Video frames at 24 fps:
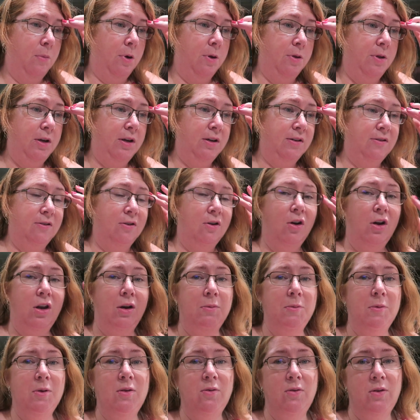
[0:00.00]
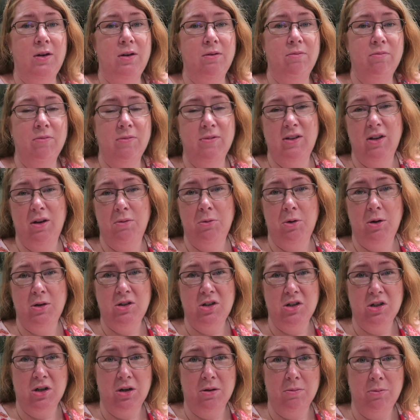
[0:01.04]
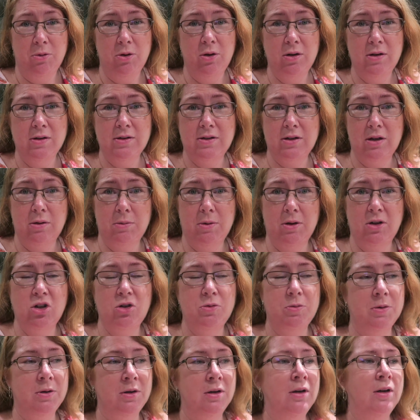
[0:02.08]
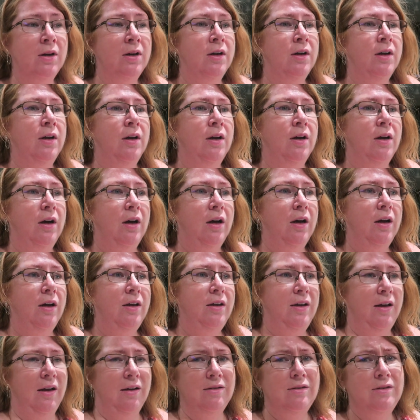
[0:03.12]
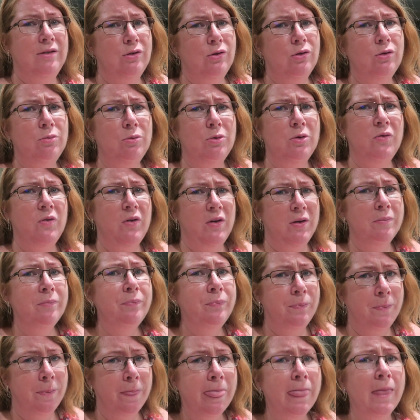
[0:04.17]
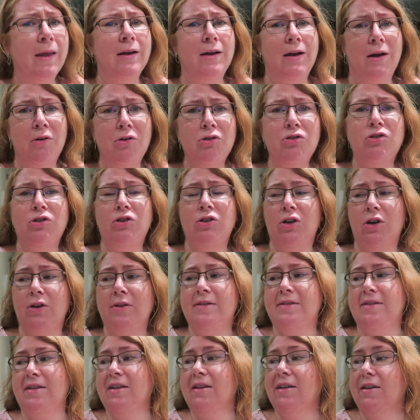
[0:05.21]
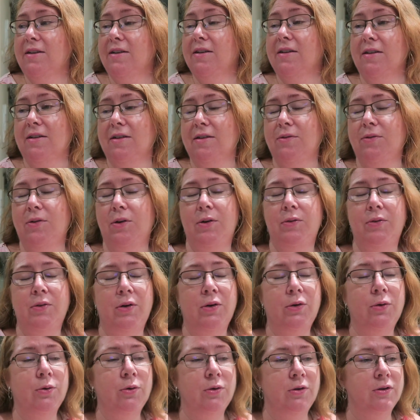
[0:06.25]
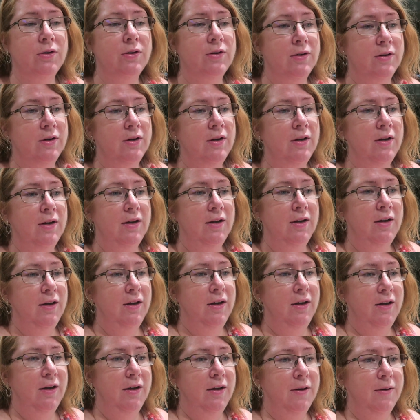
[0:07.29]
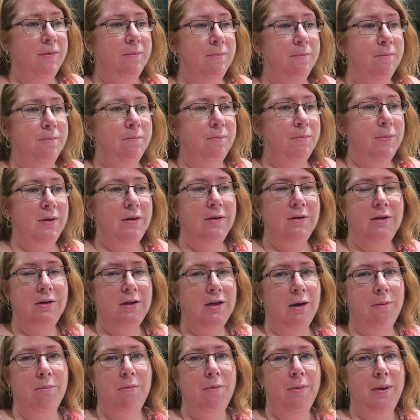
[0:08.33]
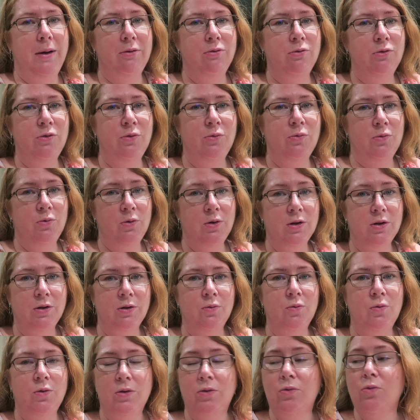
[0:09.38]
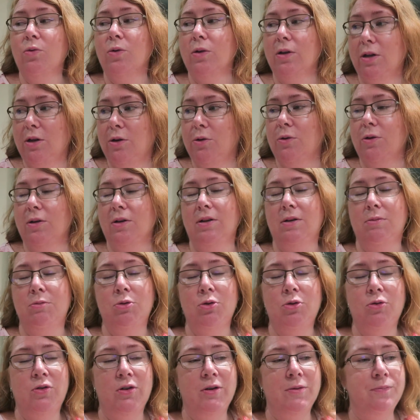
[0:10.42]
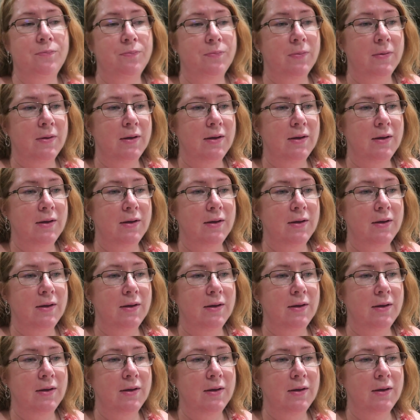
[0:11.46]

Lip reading: I think it's the kind of movie that I'm not into computers so much, but yeah, it's a good movie. I encourage you to go see it. Very, very good. Benedict Cumberbatch, which was really good in the movie.